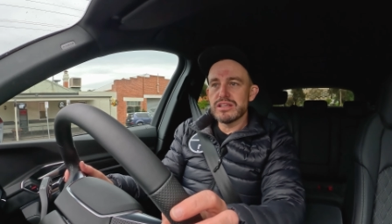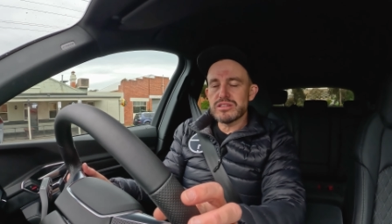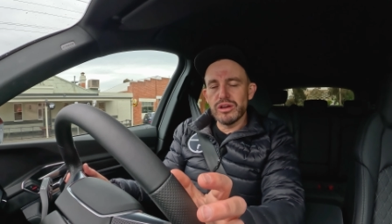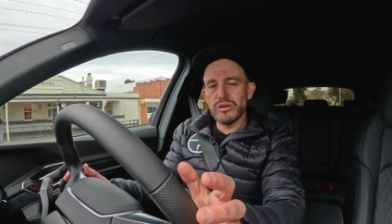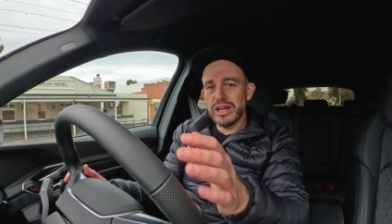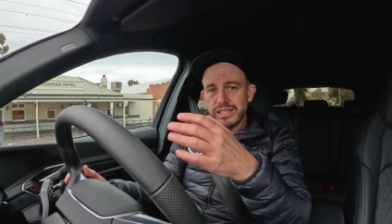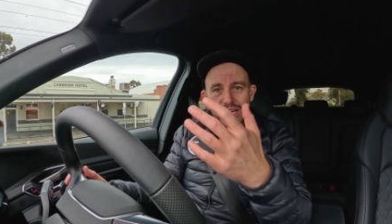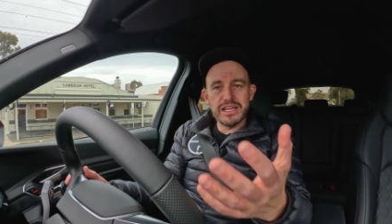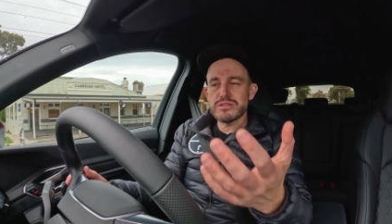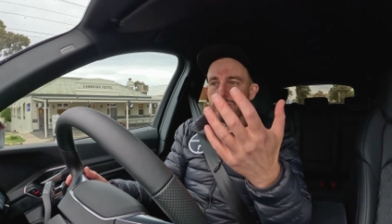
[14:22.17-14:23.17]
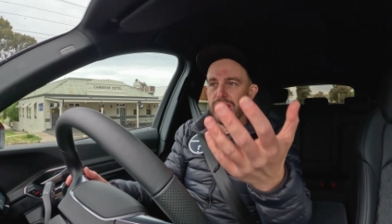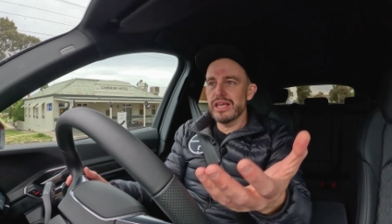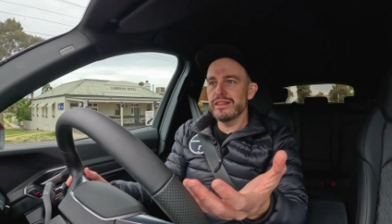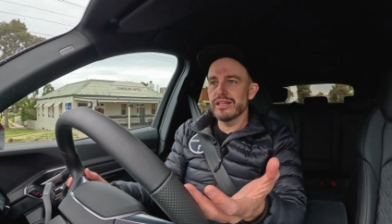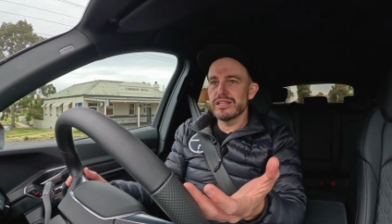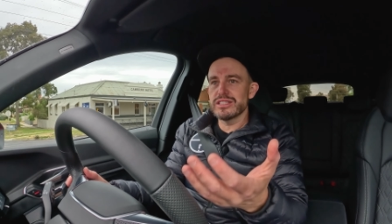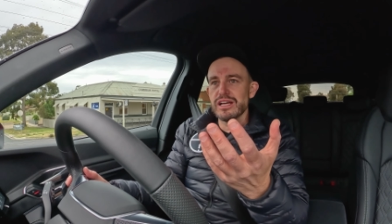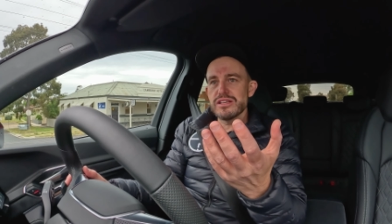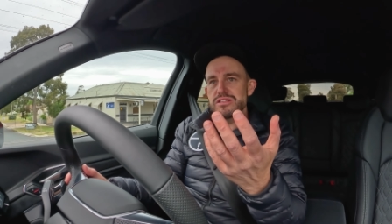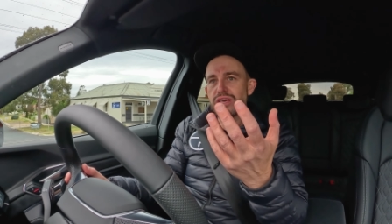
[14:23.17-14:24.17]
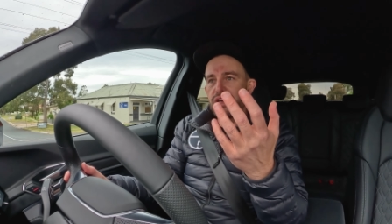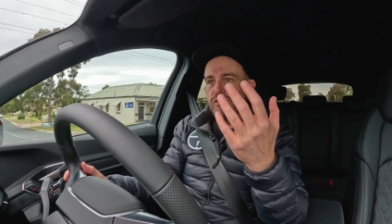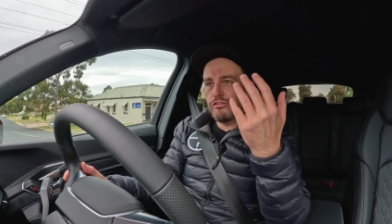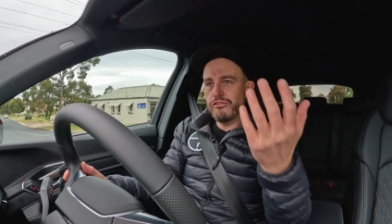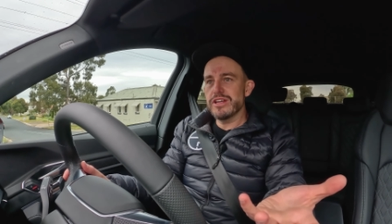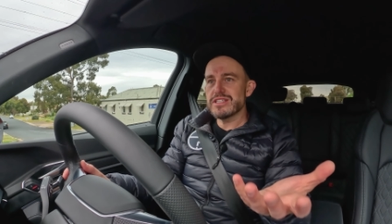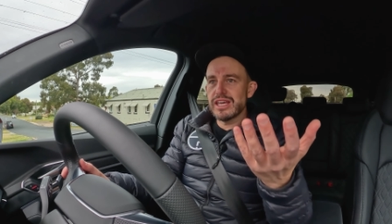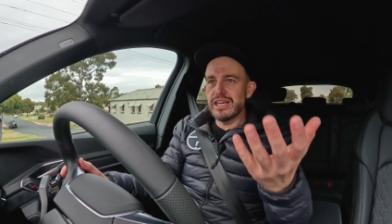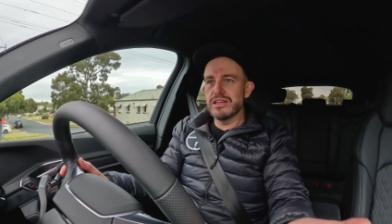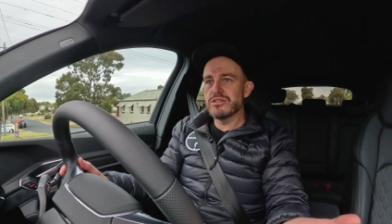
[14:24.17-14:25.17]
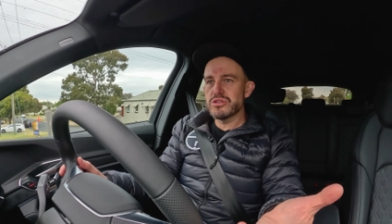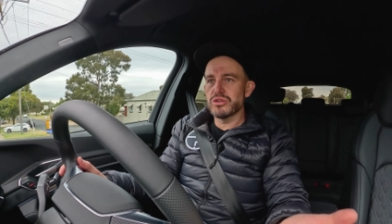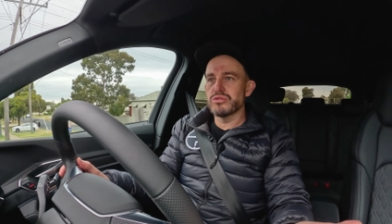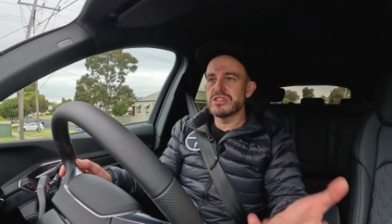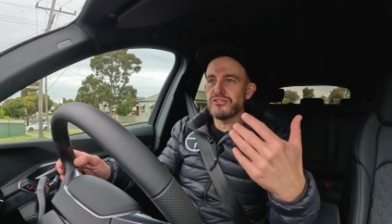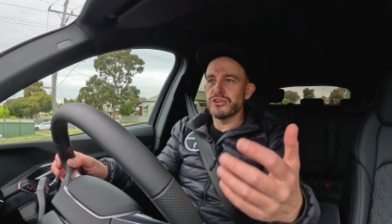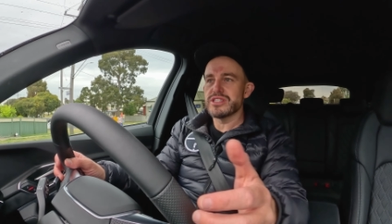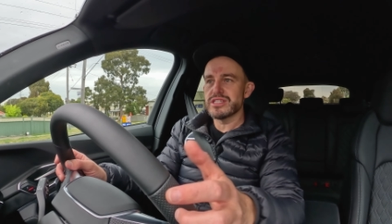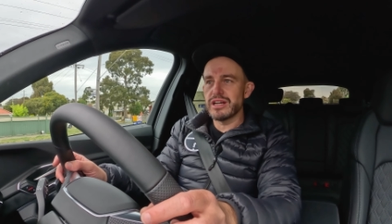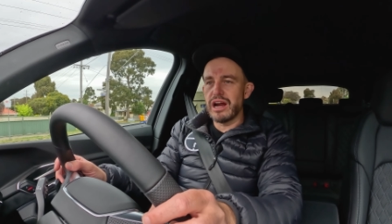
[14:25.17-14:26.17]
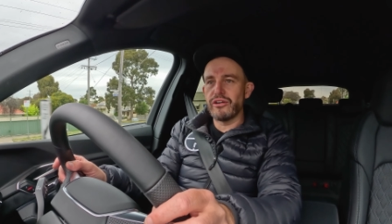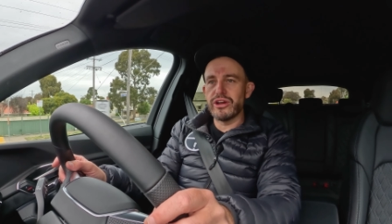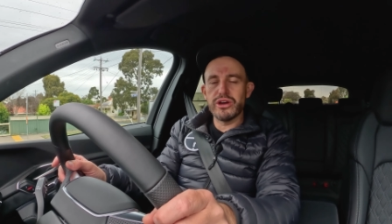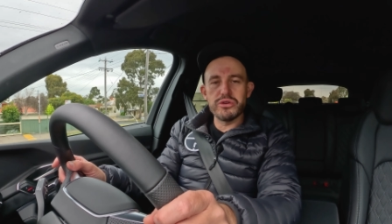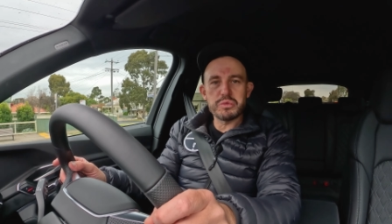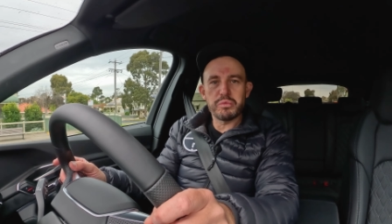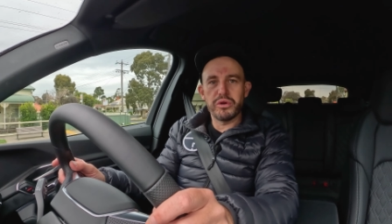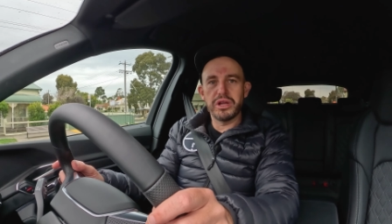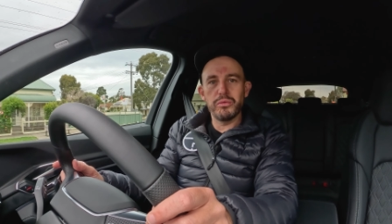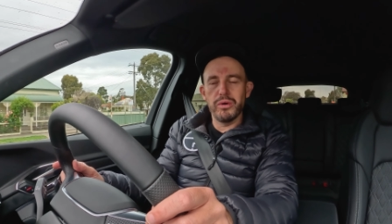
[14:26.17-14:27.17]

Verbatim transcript: So it does mean that it does fit into different scenarios pretty